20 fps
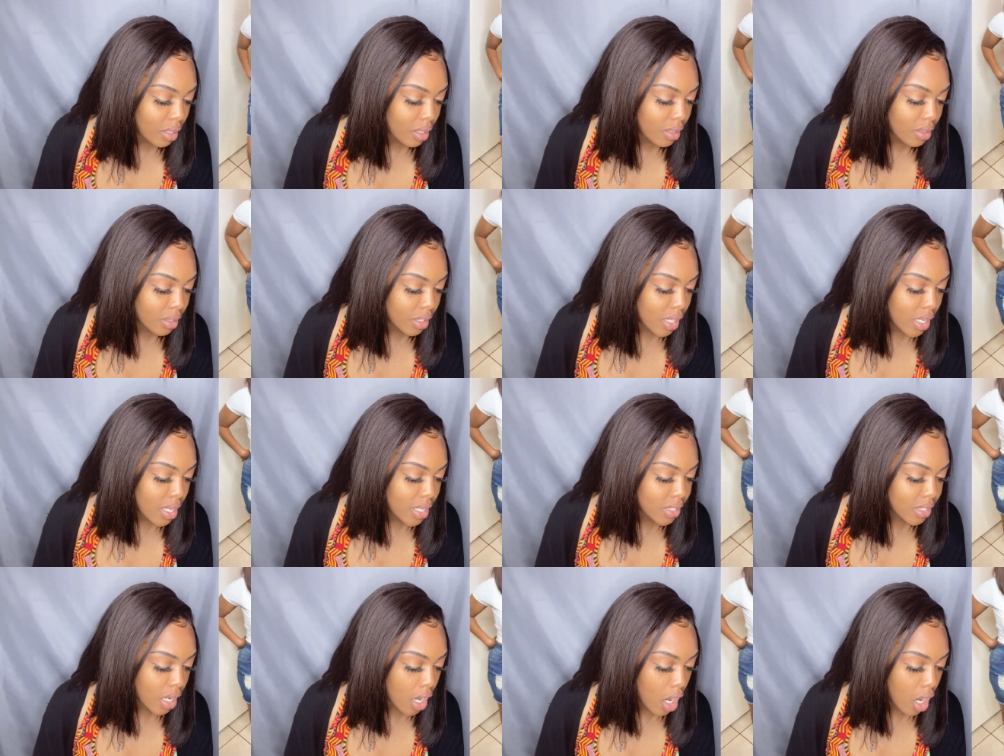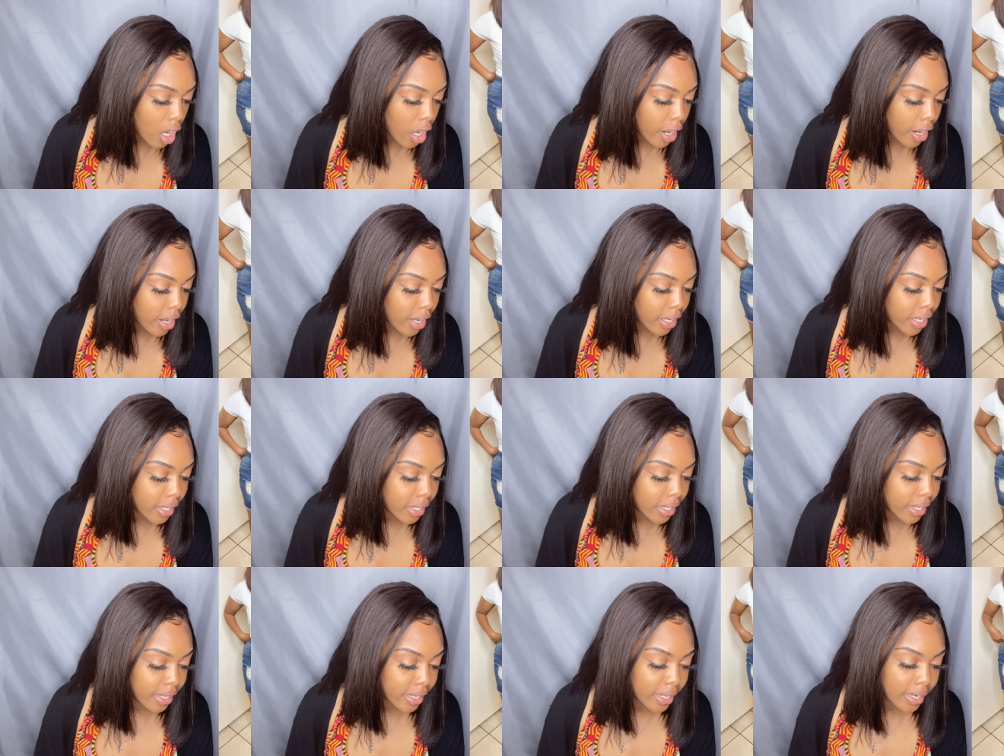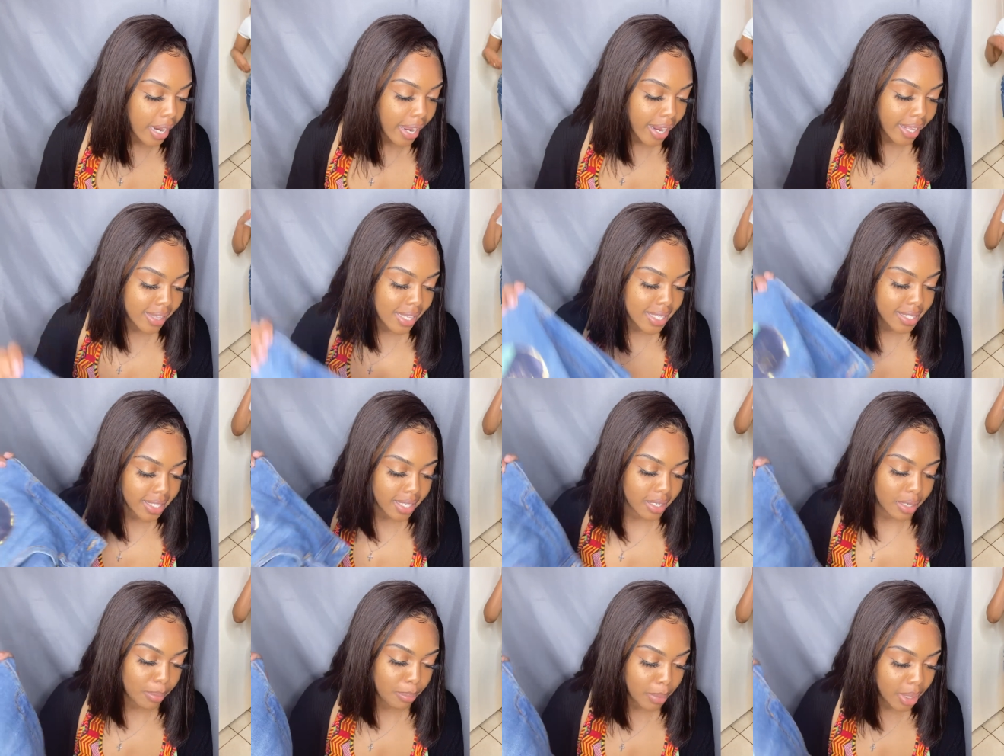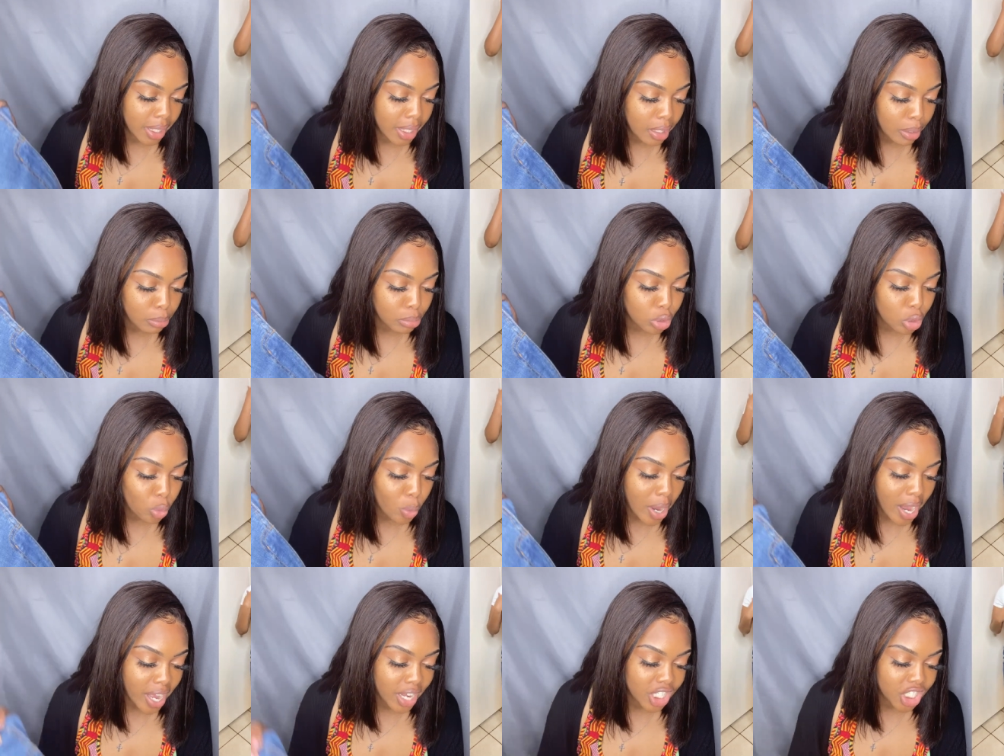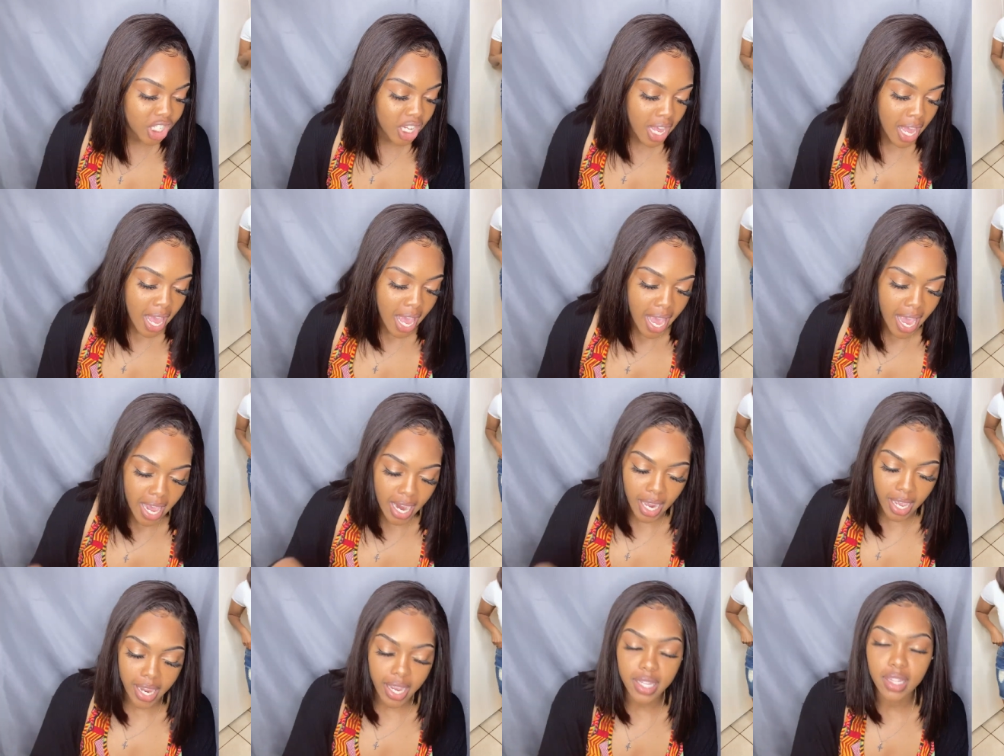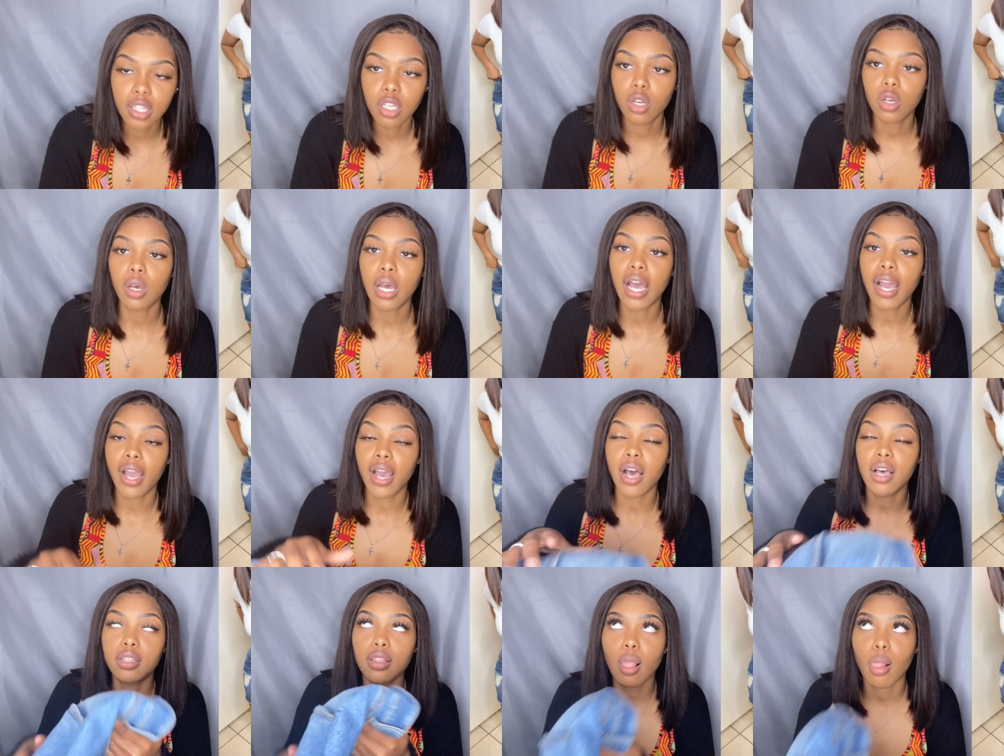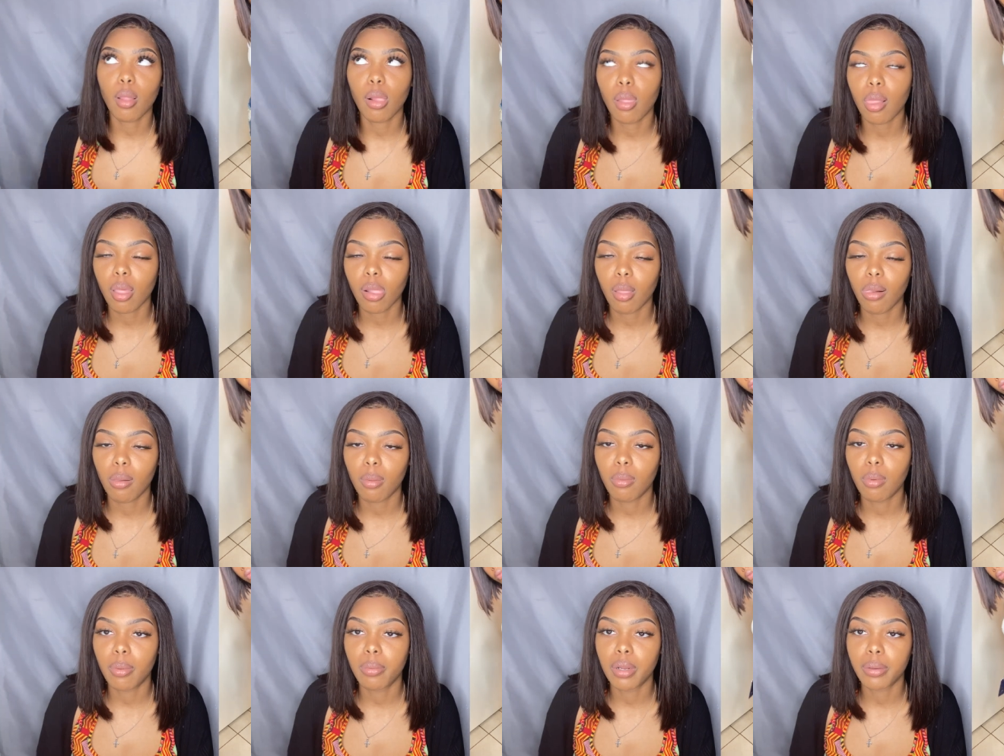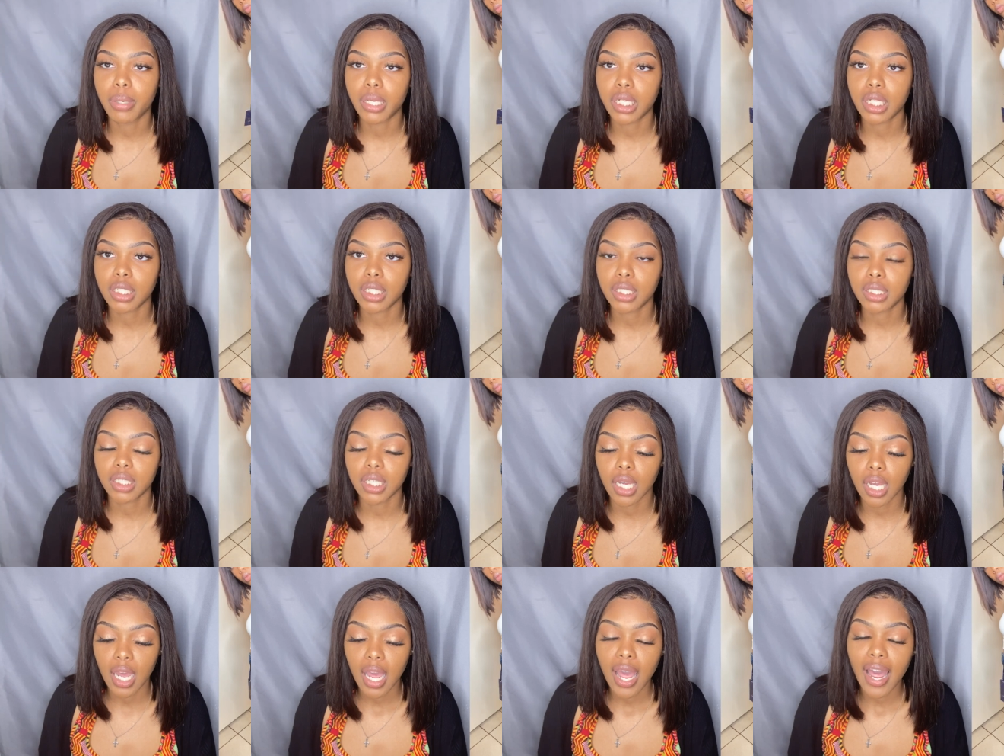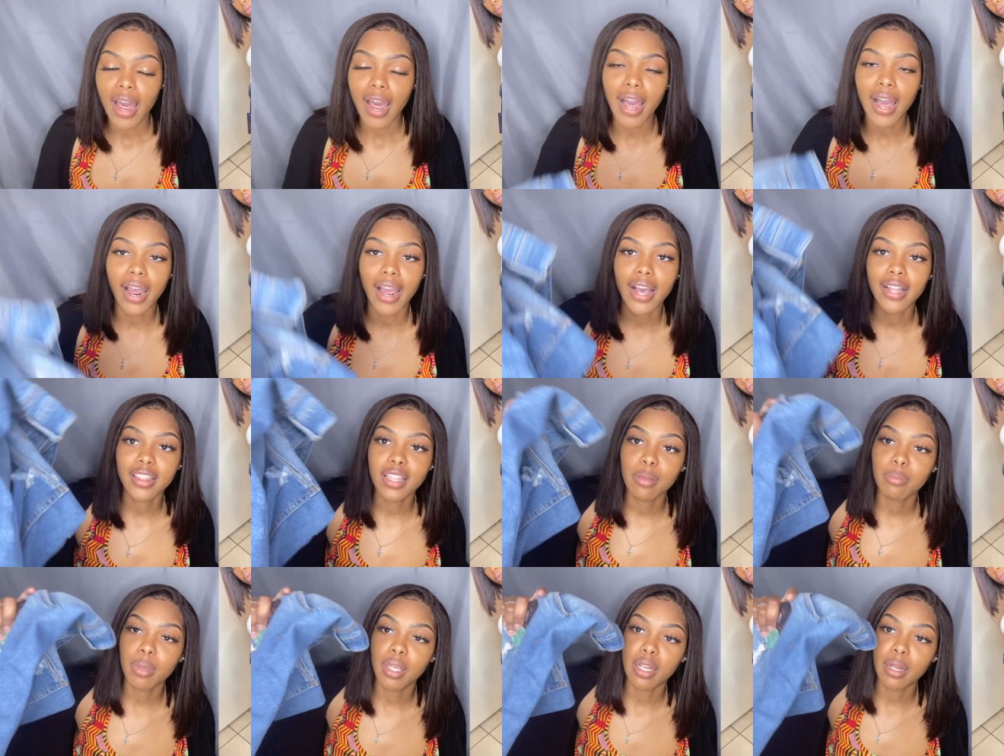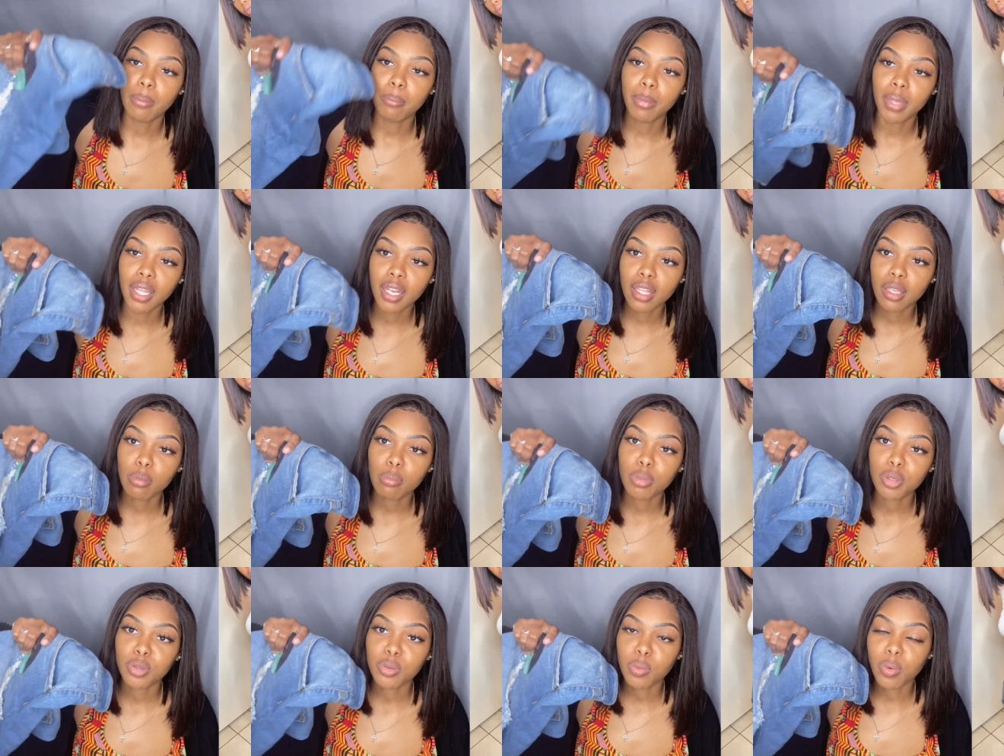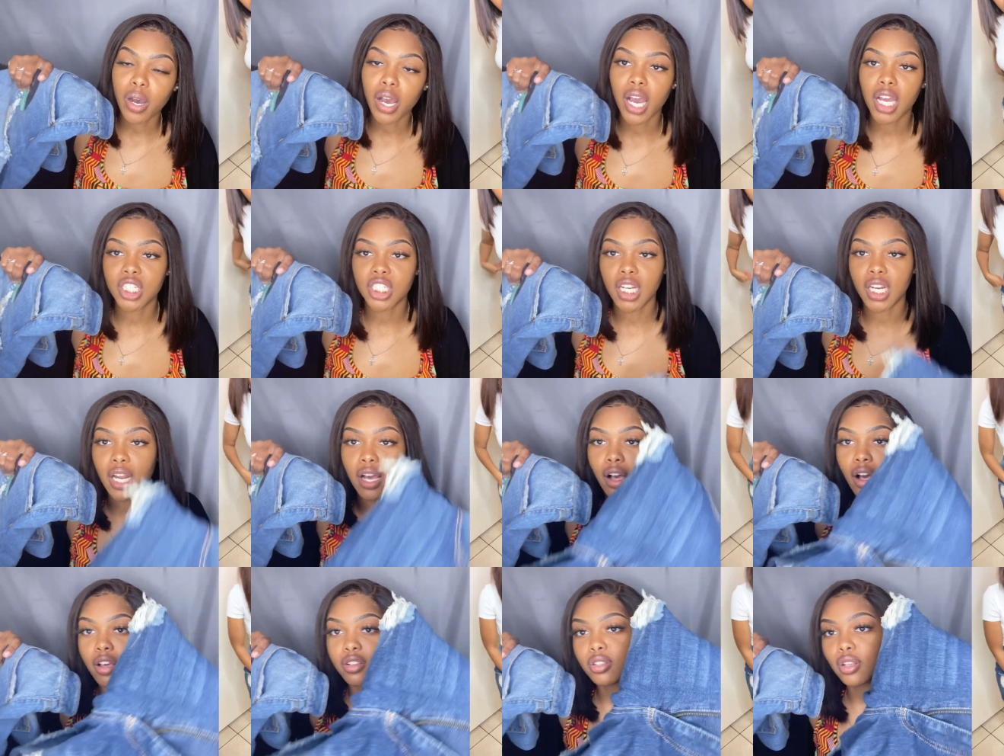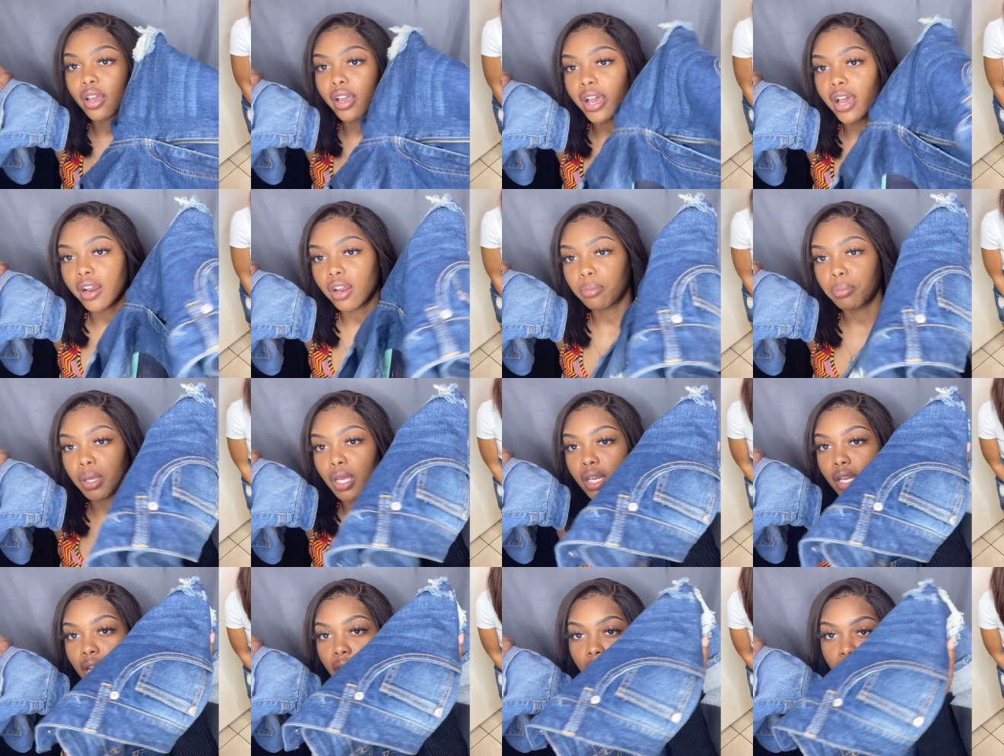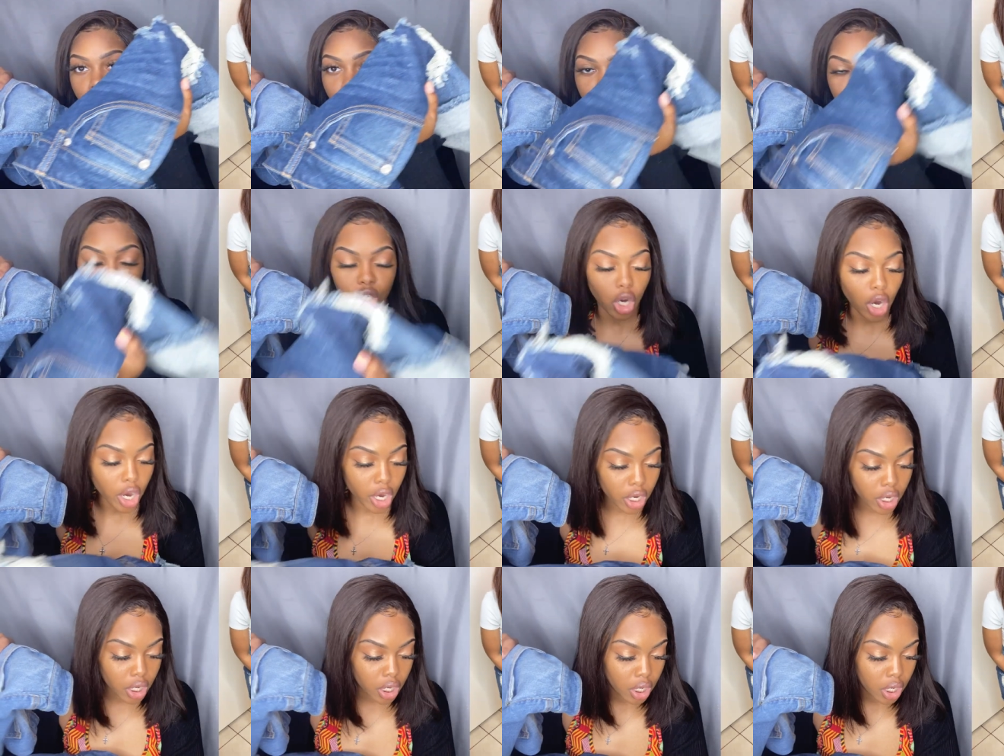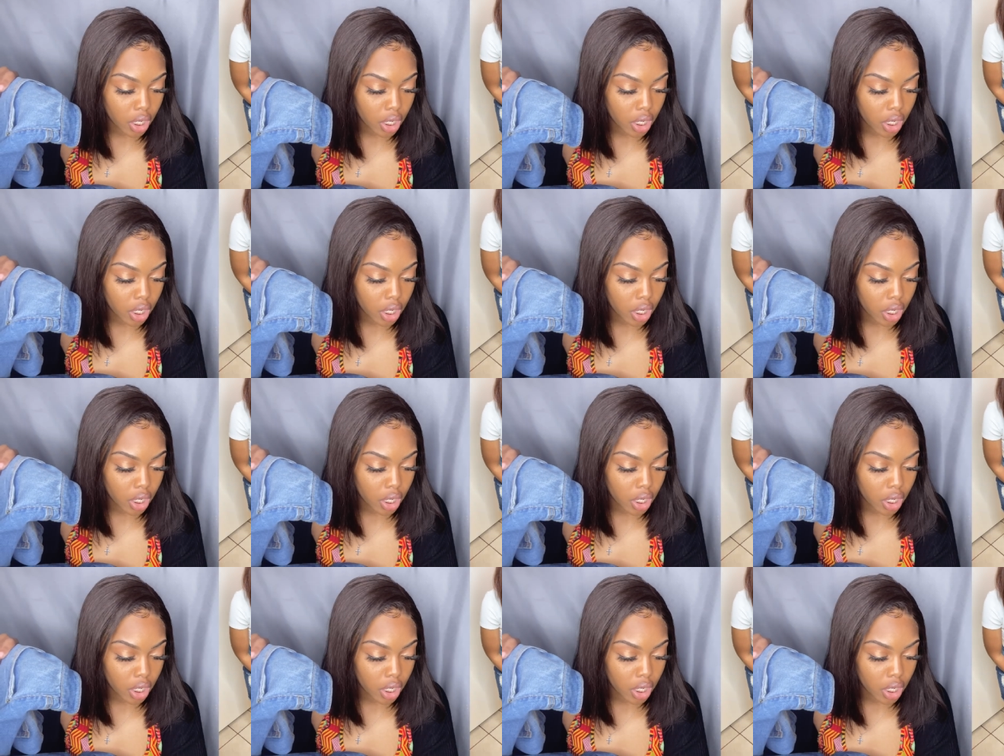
these are in i got these in the medium blue wash and i got the. i got the i got them in a medium blue wash and i also got them in a dark